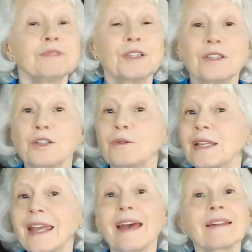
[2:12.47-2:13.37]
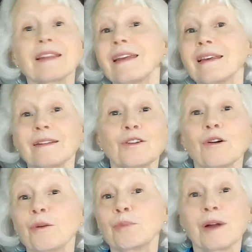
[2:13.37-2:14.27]
you can't hit
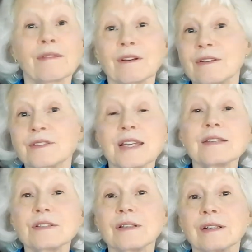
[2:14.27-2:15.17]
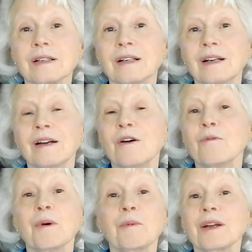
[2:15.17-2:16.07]
your brother or sister
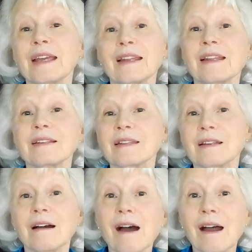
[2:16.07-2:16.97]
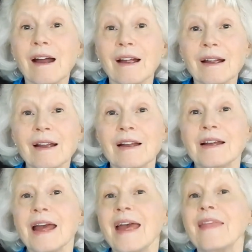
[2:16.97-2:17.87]
when we're getting into the car
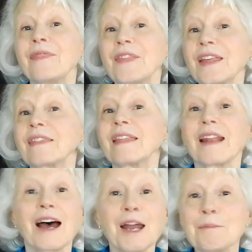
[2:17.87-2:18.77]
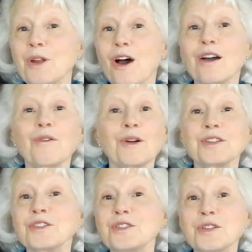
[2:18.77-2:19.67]
and think that I'm not going
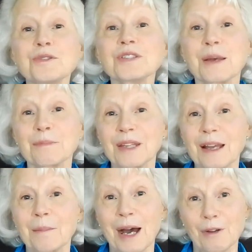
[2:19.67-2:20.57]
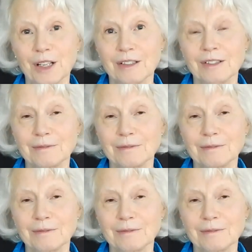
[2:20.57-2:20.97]
to do something about it.